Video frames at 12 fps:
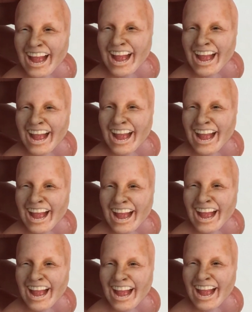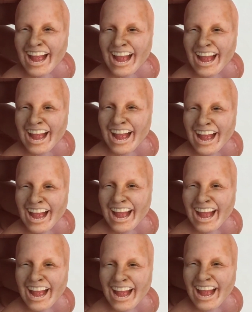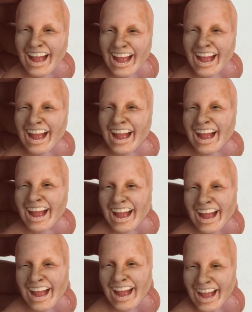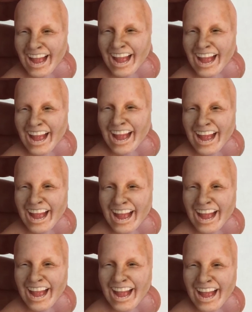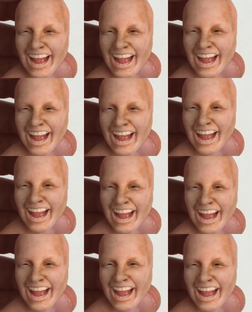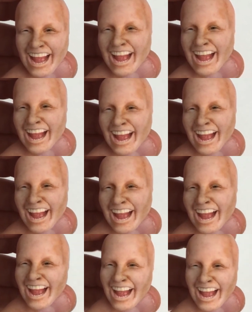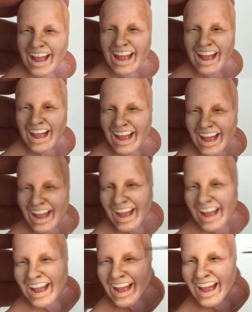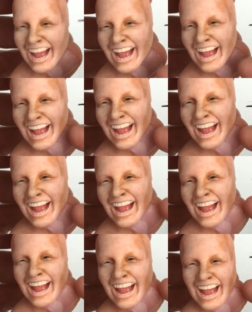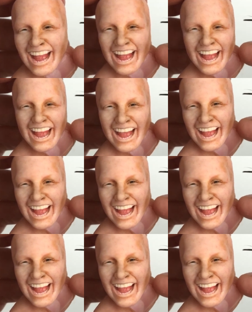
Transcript: I mean, I always put a little bit of oil if it's too dry, the paint, just to be able to grab enough paint, but not try to dissolve it.